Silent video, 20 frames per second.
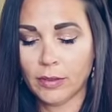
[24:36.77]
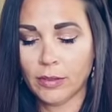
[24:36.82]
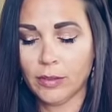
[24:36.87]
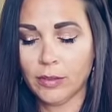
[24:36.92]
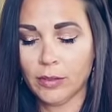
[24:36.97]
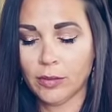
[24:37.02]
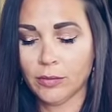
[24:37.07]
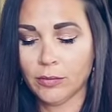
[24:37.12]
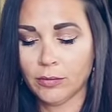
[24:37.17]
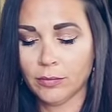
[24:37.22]

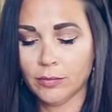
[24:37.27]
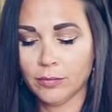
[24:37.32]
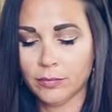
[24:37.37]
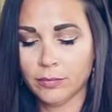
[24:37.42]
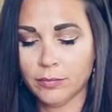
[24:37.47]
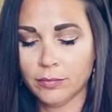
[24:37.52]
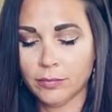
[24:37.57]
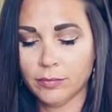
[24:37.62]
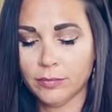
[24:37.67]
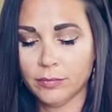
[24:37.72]
you know,
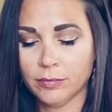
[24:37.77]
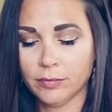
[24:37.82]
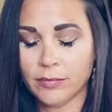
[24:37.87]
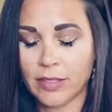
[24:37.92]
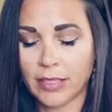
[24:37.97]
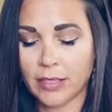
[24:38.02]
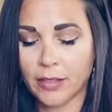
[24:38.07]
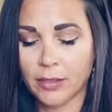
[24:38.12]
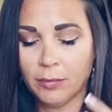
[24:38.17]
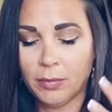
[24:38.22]

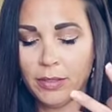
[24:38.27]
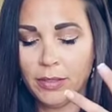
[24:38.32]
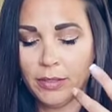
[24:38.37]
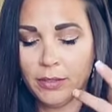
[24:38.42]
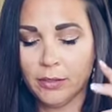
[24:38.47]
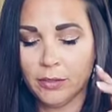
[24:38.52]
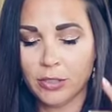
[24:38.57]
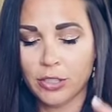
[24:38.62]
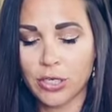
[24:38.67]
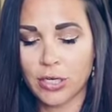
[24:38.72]
that could be
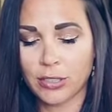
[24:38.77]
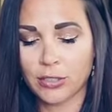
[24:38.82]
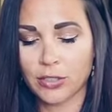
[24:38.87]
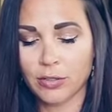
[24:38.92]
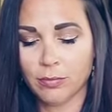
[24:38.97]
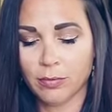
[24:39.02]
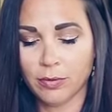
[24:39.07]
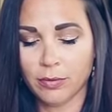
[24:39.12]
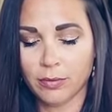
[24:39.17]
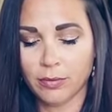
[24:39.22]

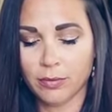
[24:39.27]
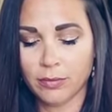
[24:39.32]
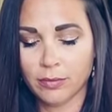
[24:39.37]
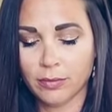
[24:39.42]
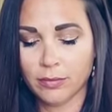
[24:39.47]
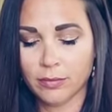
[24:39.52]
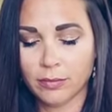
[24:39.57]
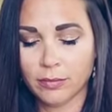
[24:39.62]
interchangeable.